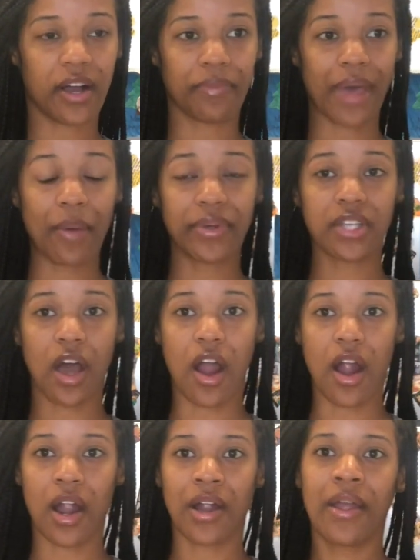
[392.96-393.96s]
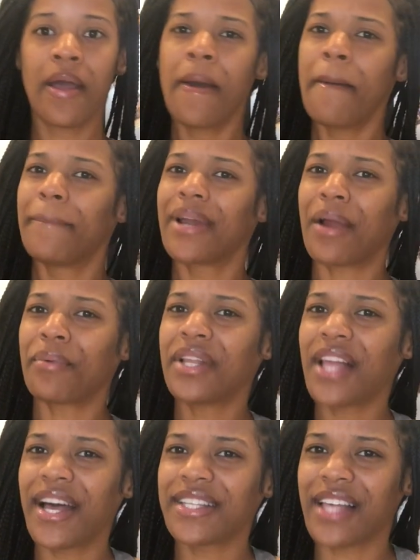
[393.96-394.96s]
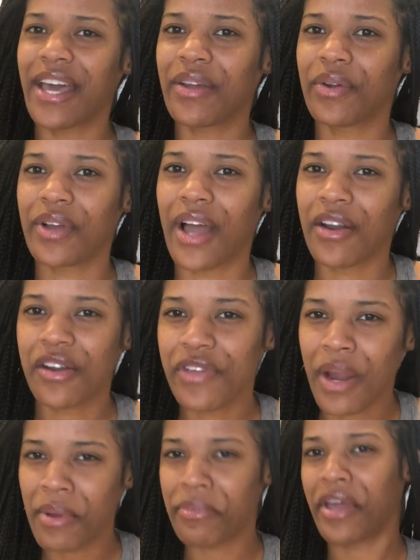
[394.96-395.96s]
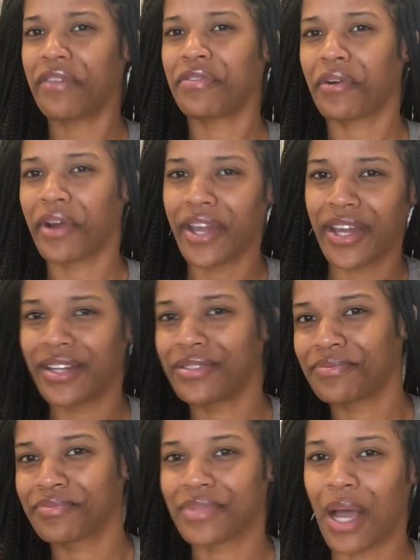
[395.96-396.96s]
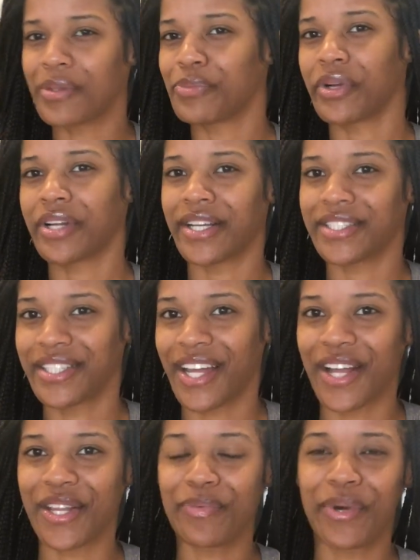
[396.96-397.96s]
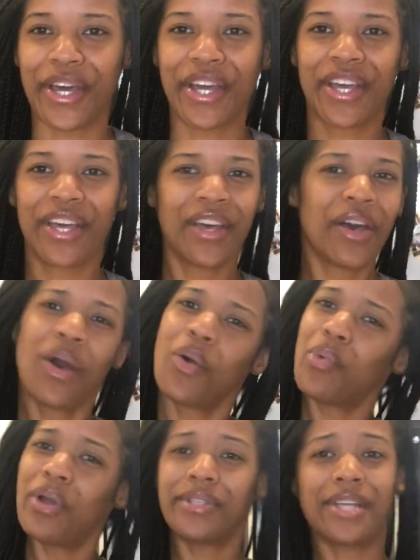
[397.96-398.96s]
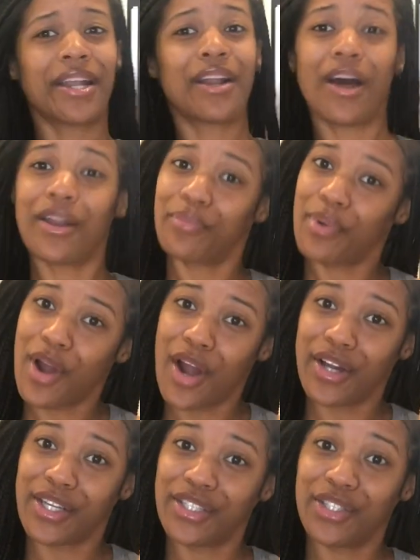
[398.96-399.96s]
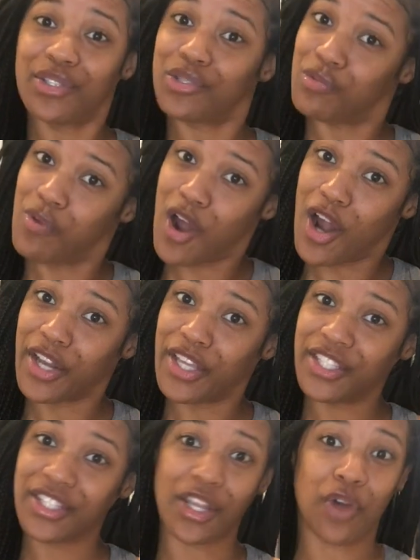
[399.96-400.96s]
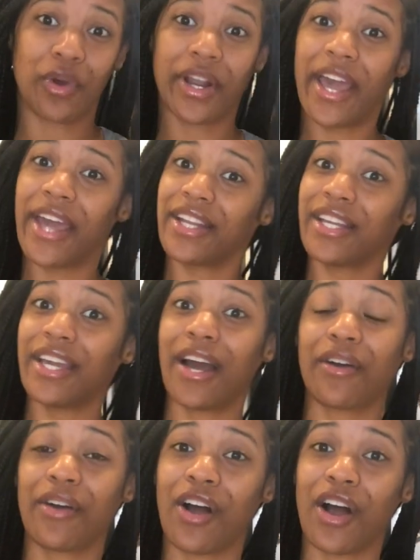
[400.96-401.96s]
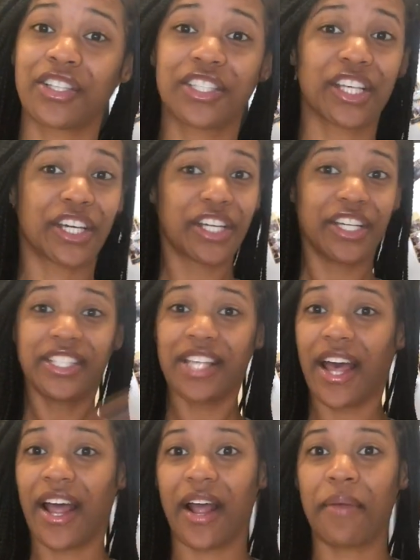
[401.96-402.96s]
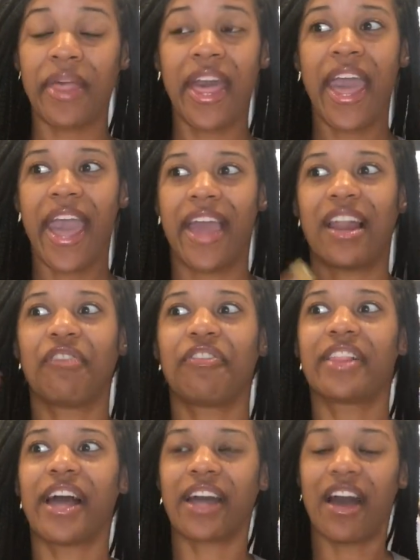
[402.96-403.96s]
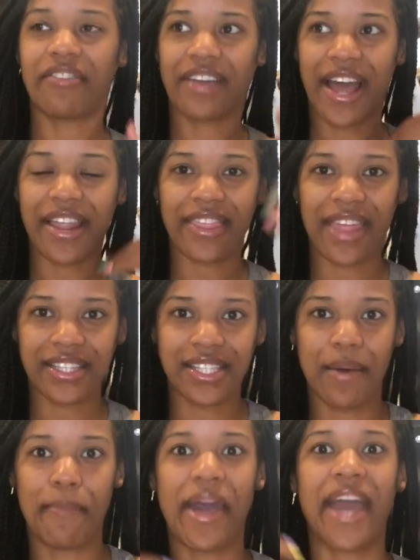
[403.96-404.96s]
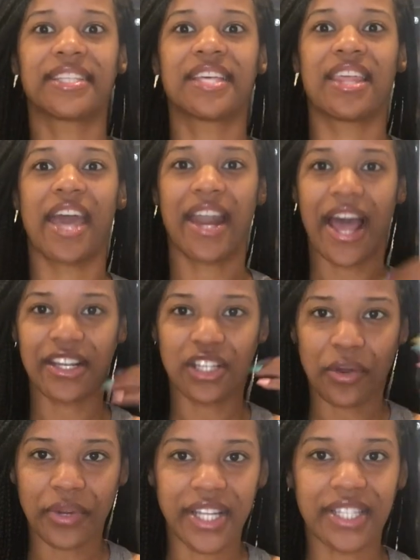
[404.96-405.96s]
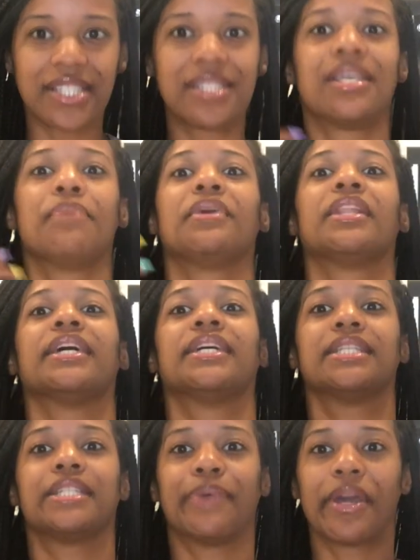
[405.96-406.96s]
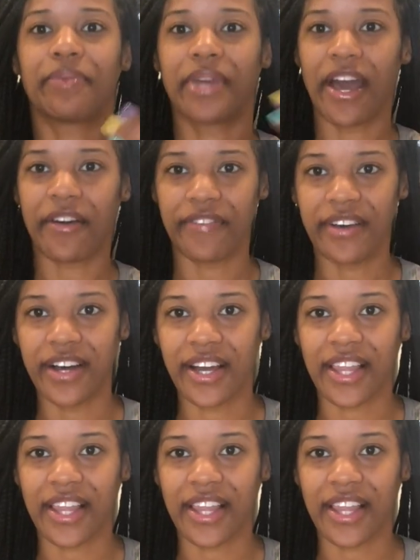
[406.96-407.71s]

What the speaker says: That was hard. But I realized, like, I don't know if y'all remember 8th grade. I was born in 1990, but we was out at all them parties, the juke parties. No one had any alcohol, just a good time. And I feel like I've gotten back to that. I don't need a stimulant to make me have fun.